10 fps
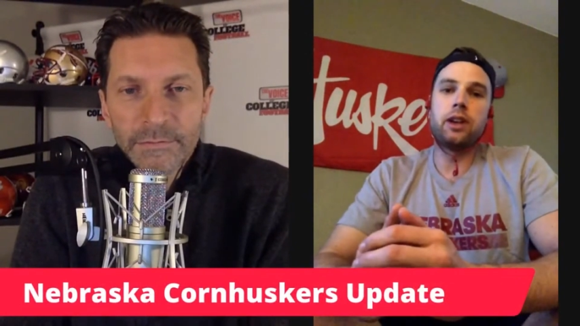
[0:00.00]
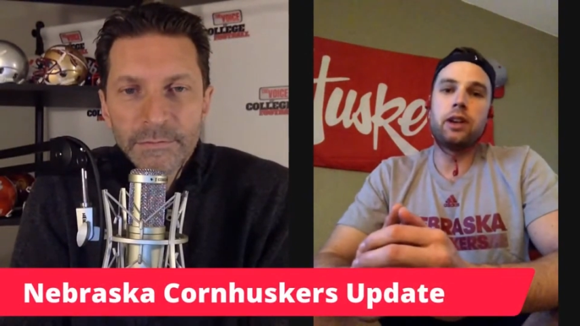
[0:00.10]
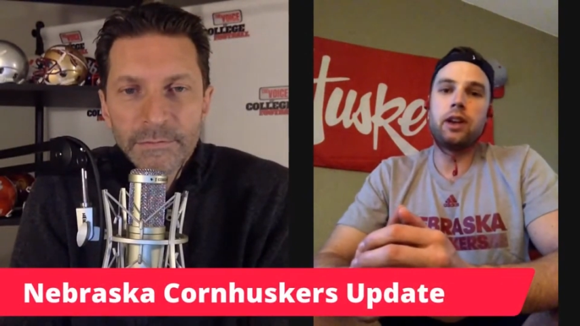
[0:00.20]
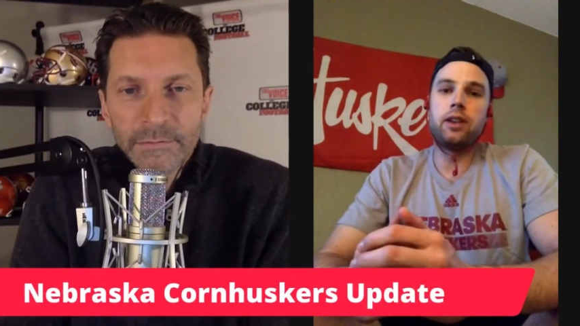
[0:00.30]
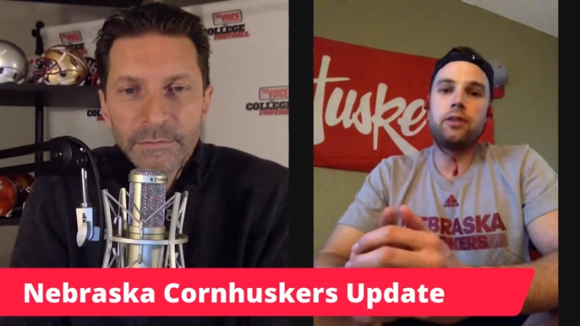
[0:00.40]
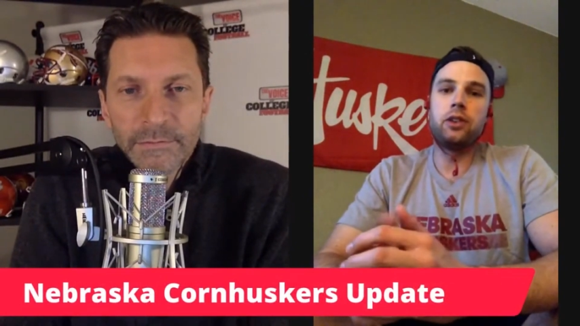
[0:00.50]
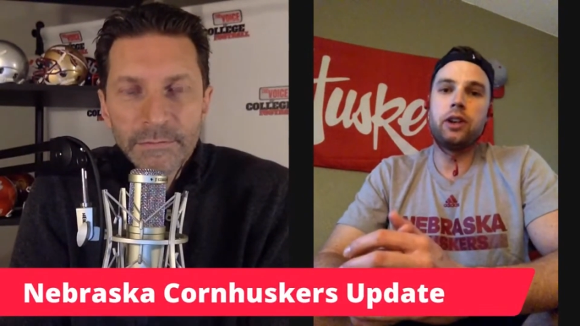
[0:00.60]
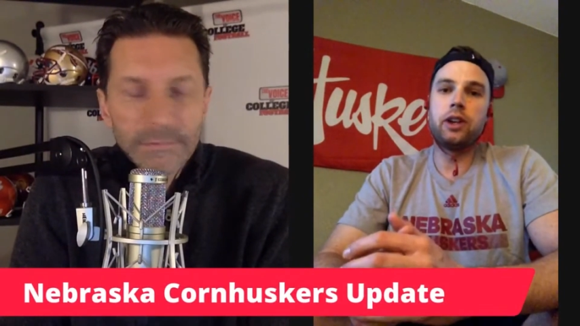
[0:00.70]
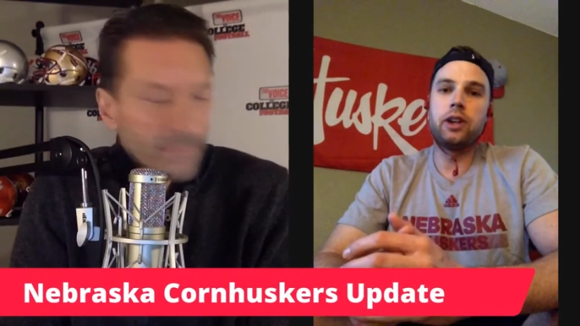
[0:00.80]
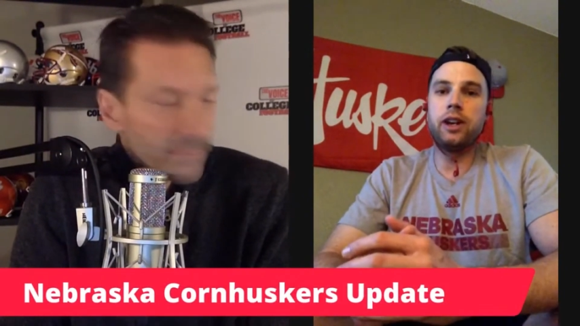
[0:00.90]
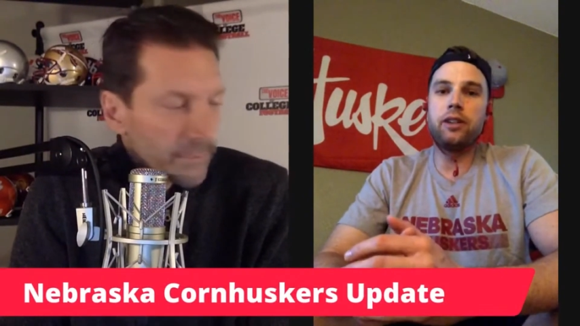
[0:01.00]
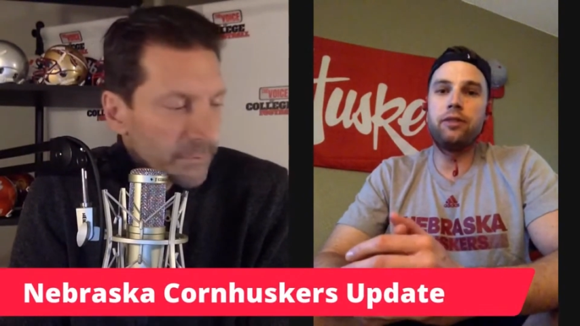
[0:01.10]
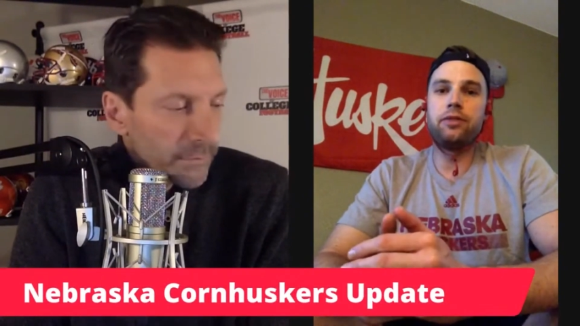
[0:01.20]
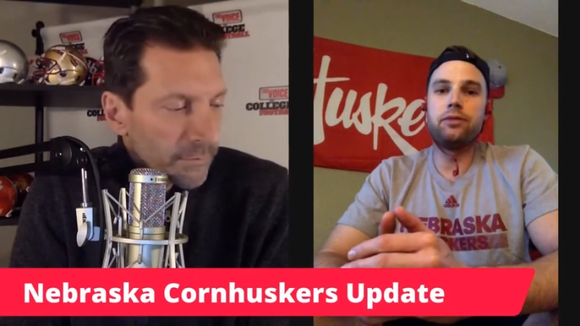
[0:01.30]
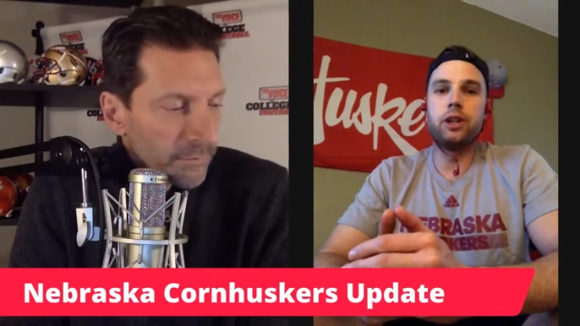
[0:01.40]
Speaker 1: I, I feel like a lot
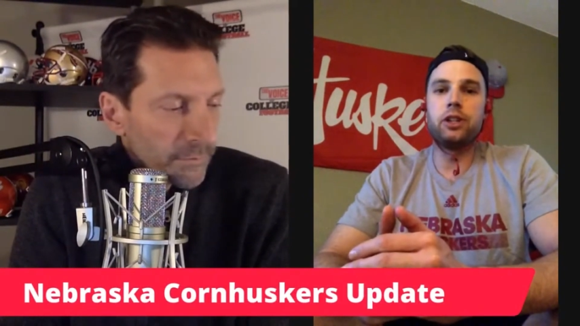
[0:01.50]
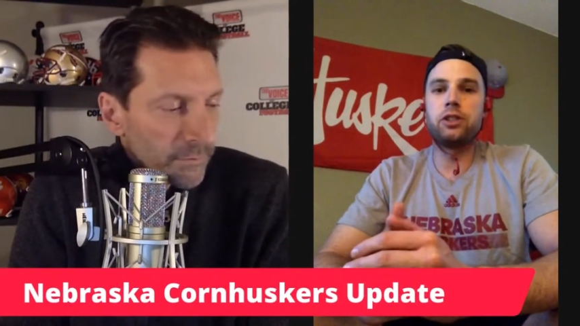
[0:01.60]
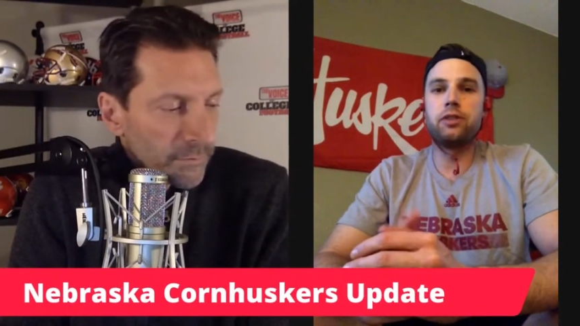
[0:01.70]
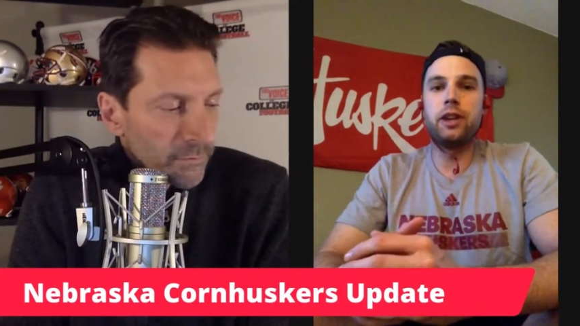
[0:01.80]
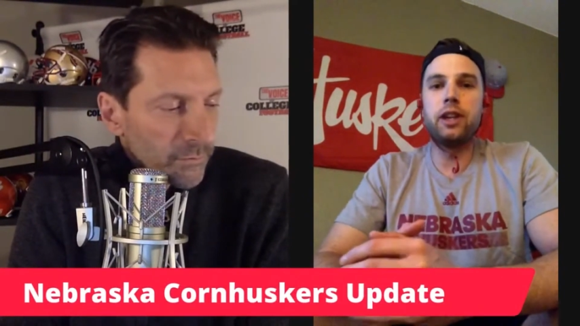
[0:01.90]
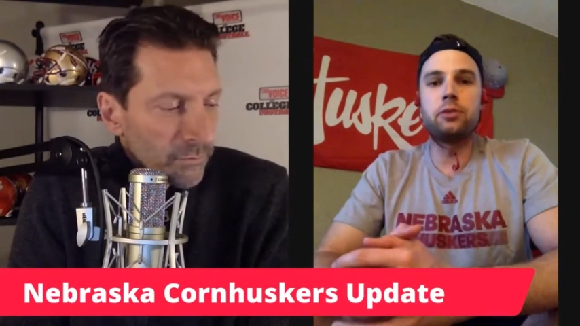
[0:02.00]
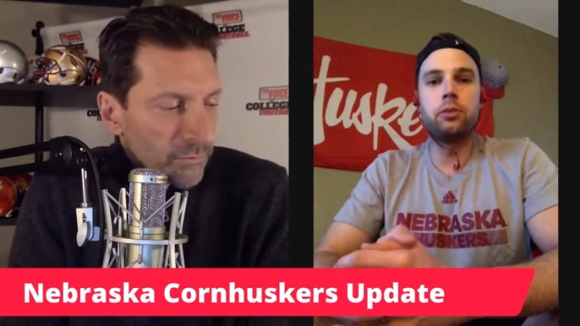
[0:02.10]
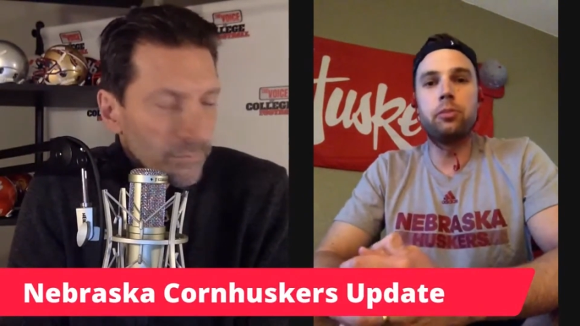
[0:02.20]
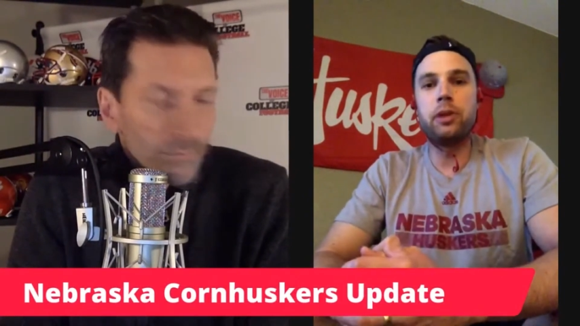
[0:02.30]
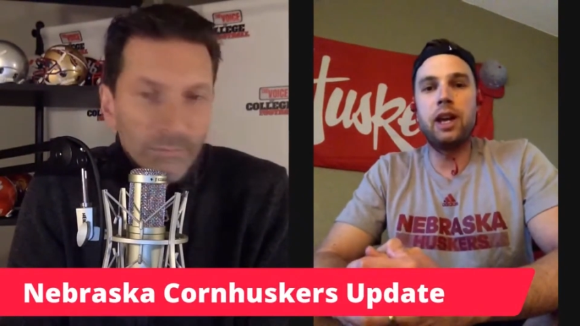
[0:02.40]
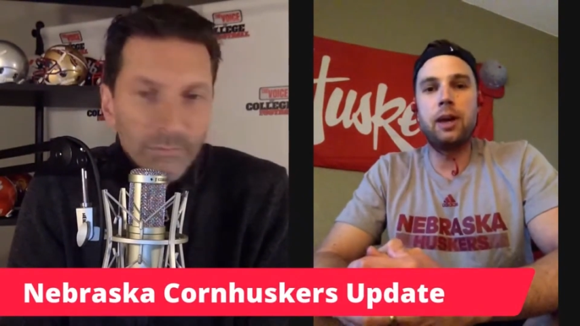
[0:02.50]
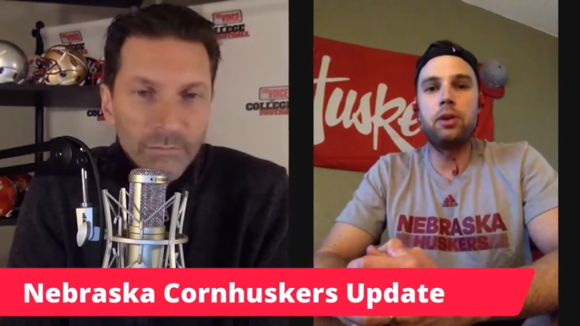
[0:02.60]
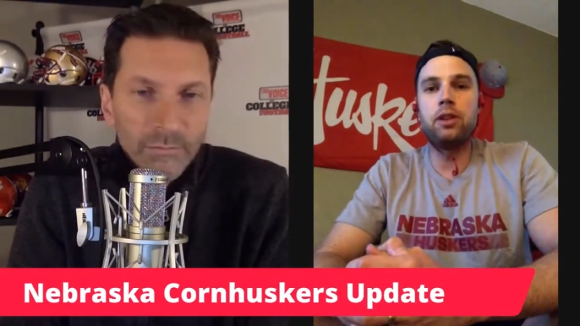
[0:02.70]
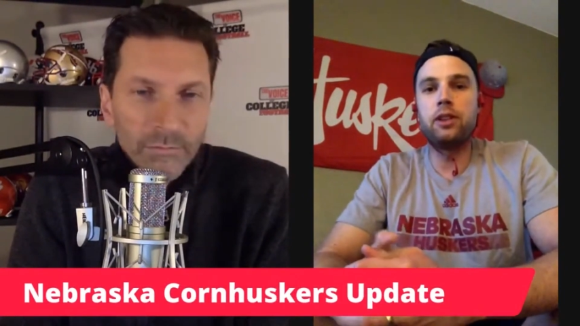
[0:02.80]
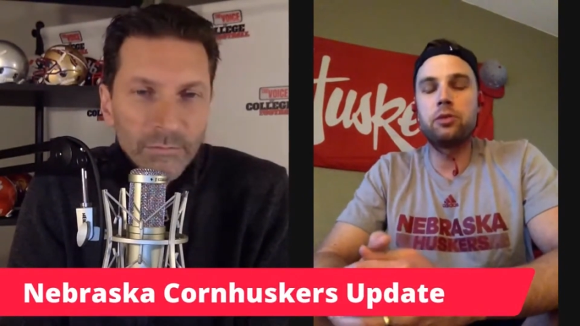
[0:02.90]
of Husker fans won't be
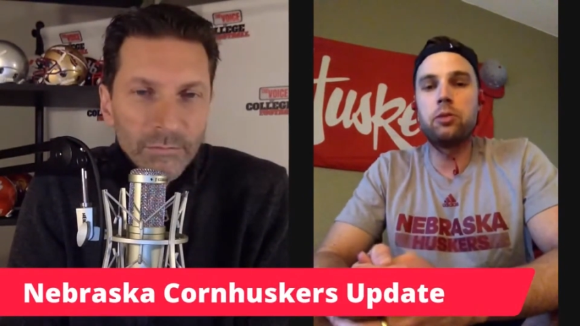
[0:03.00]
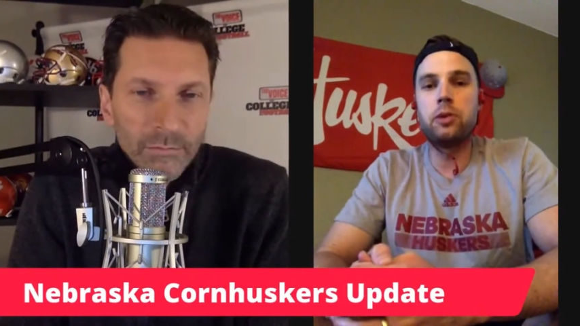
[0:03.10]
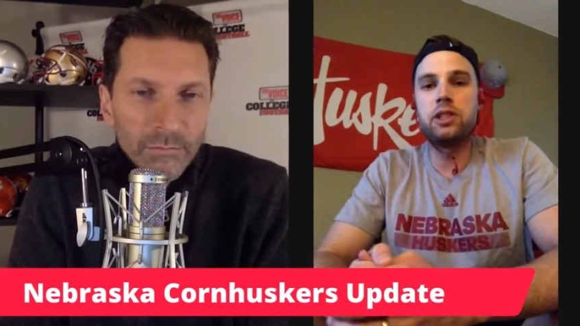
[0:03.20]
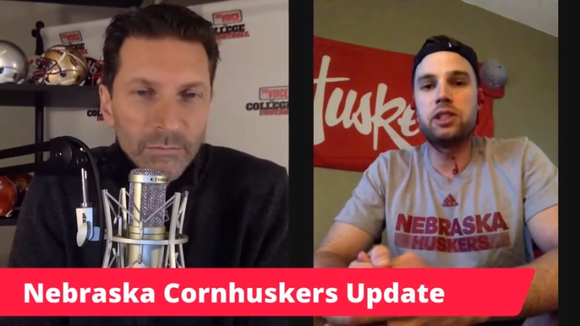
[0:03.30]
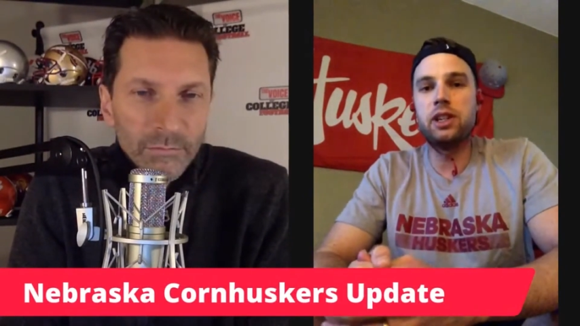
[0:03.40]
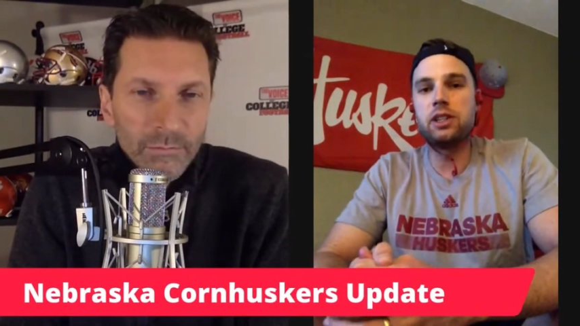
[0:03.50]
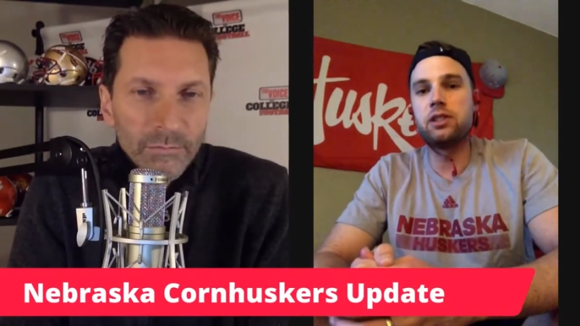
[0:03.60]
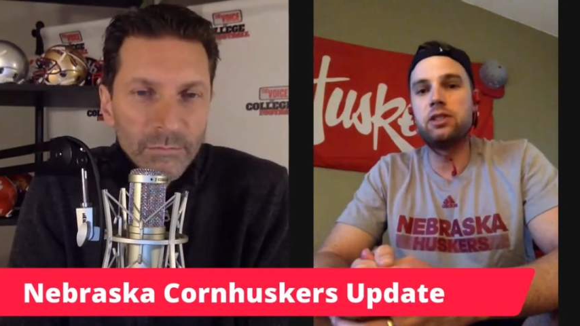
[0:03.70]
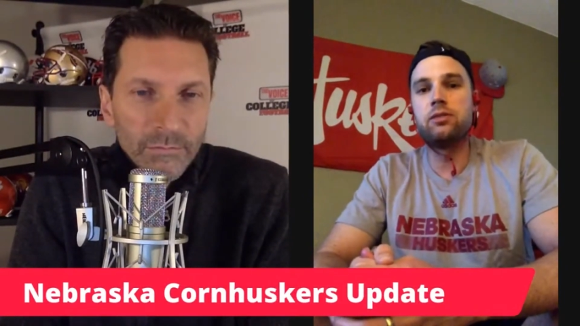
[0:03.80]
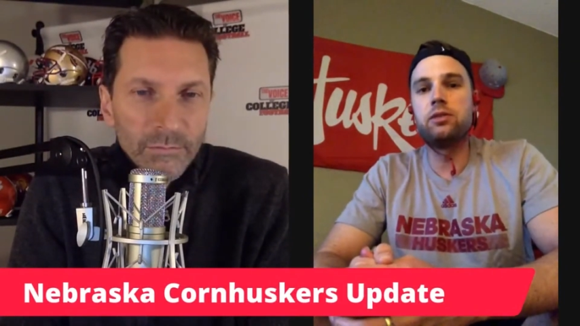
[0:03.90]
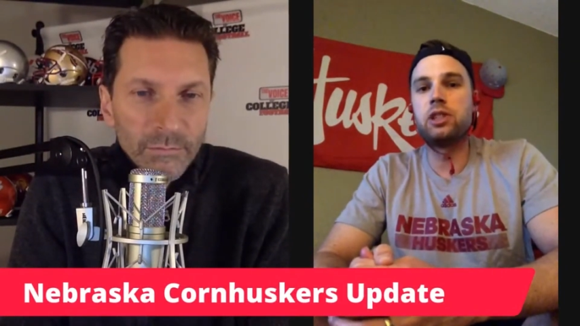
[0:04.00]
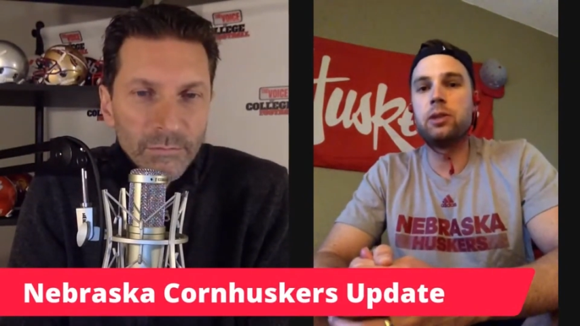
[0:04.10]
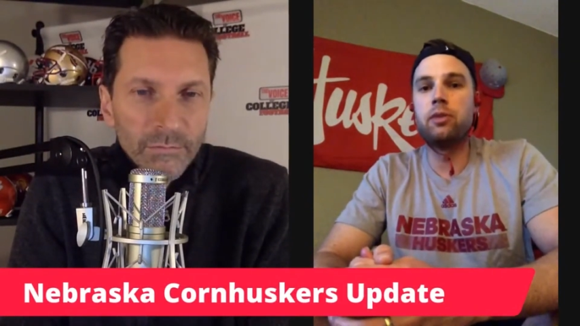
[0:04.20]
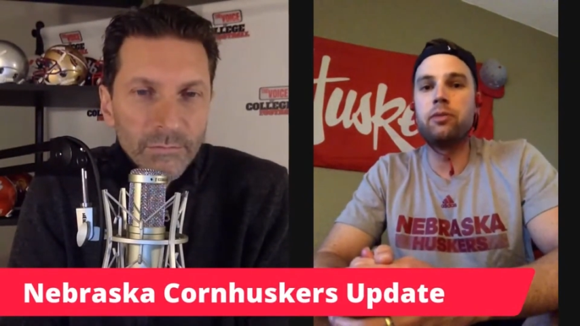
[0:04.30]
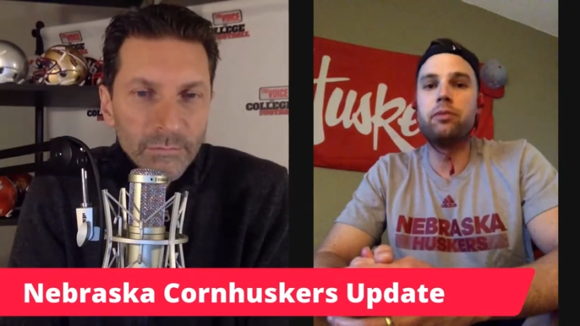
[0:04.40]
happy unless we win six, and
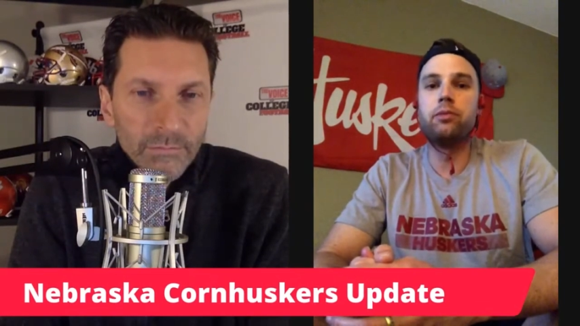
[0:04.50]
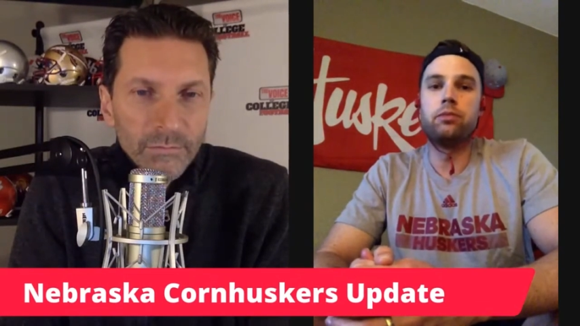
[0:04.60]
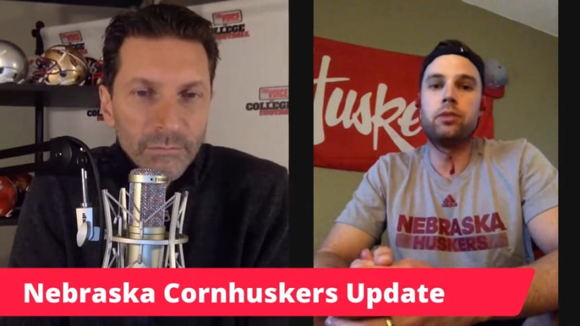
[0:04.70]
some of